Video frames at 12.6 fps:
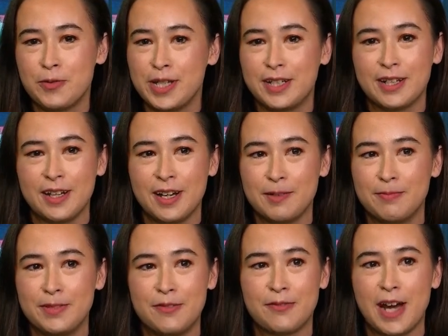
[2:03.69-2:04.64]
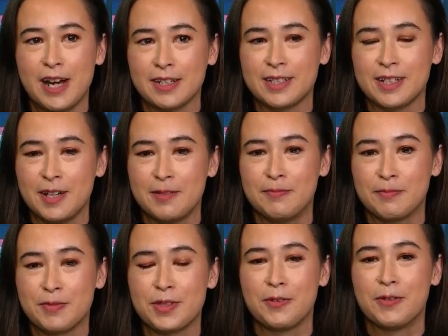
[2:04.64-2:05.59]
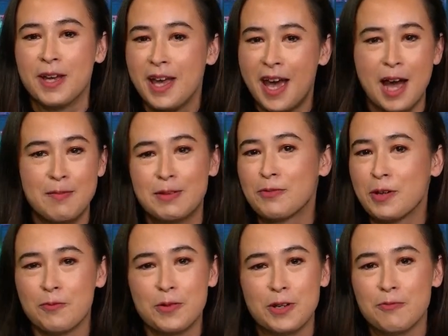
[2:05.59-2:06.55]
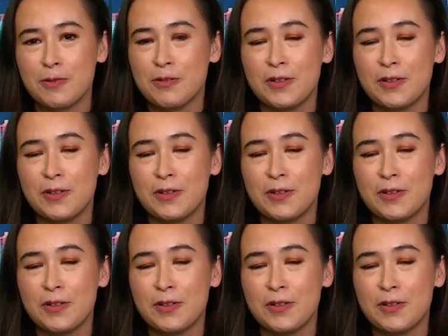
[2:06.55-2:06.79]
week, um, in fact. Ah. Um, so, I mean, we're, we're, we're